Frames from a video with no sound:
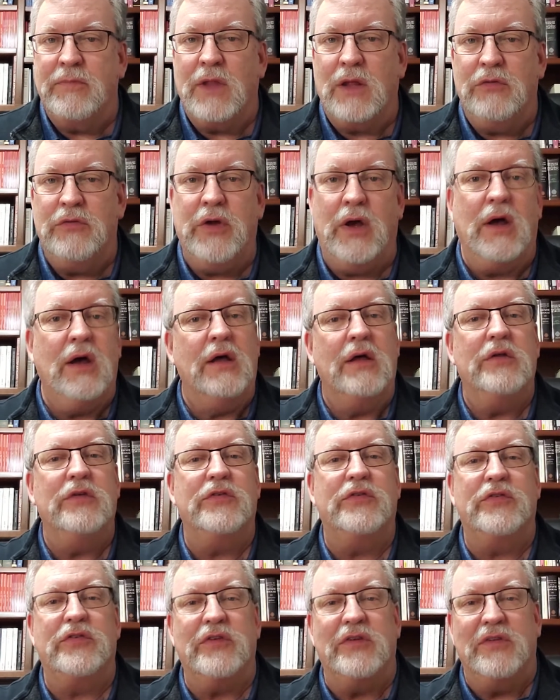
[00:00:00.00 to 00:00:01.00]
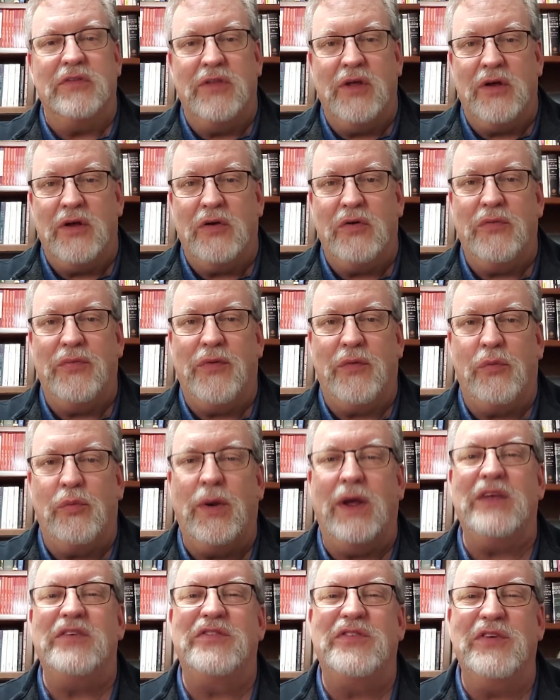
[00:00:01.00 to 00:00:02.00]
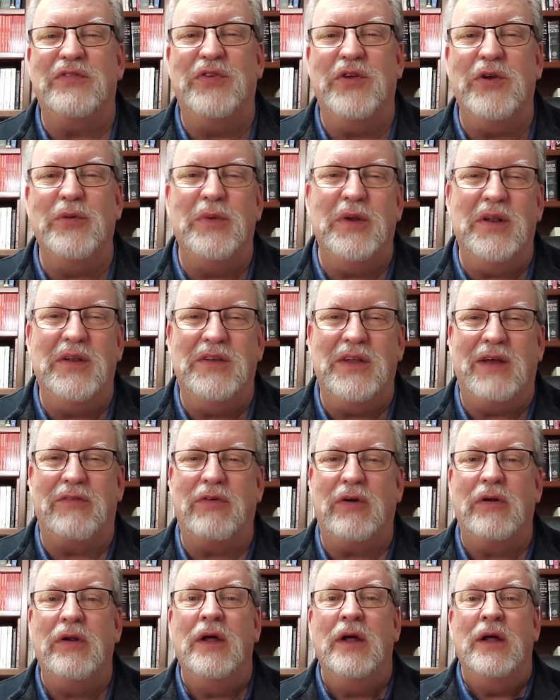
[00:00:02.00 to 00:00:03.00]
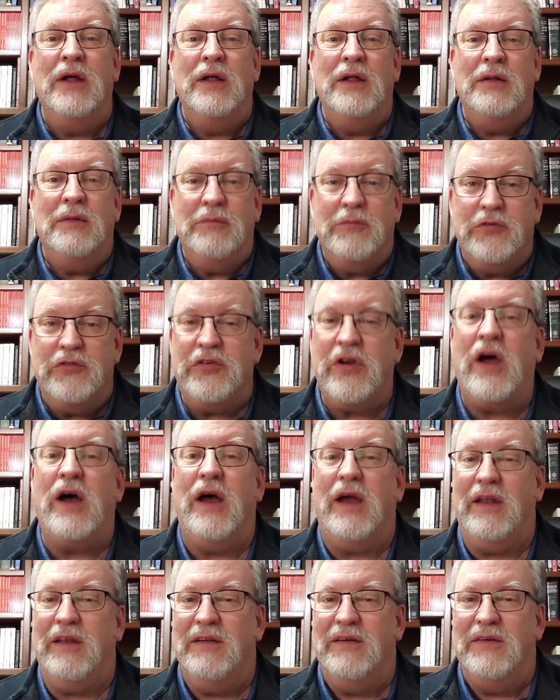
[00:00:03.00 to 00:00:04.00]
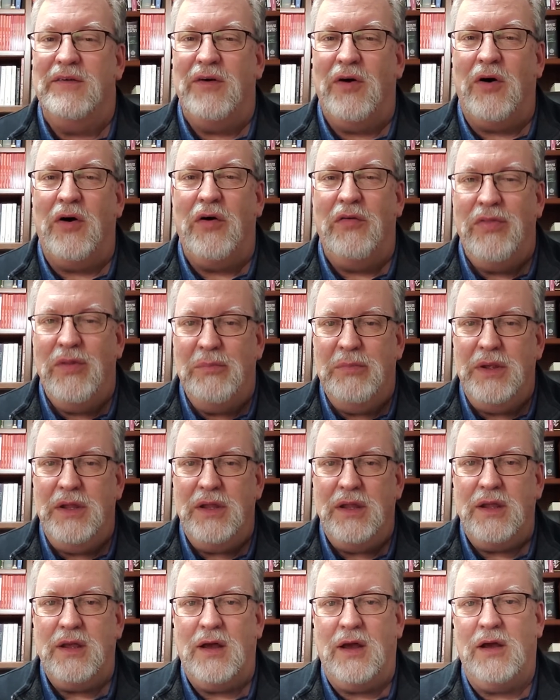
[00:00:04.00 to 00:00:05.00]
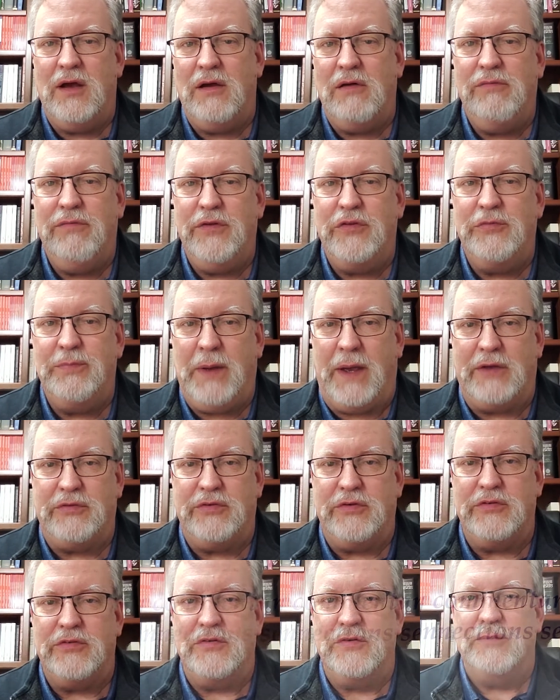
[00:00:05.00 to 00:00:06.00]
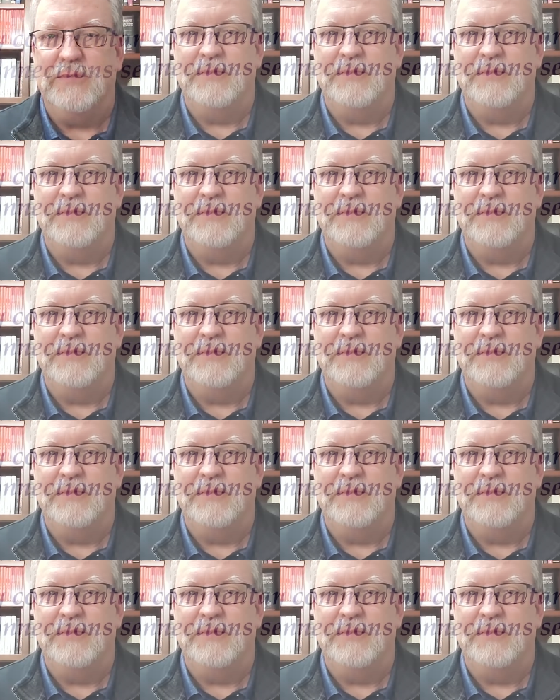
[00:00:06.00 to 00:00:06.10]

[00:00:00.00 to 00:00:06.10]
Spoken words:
does the rest of human endeavor shine on the meaning of this passage.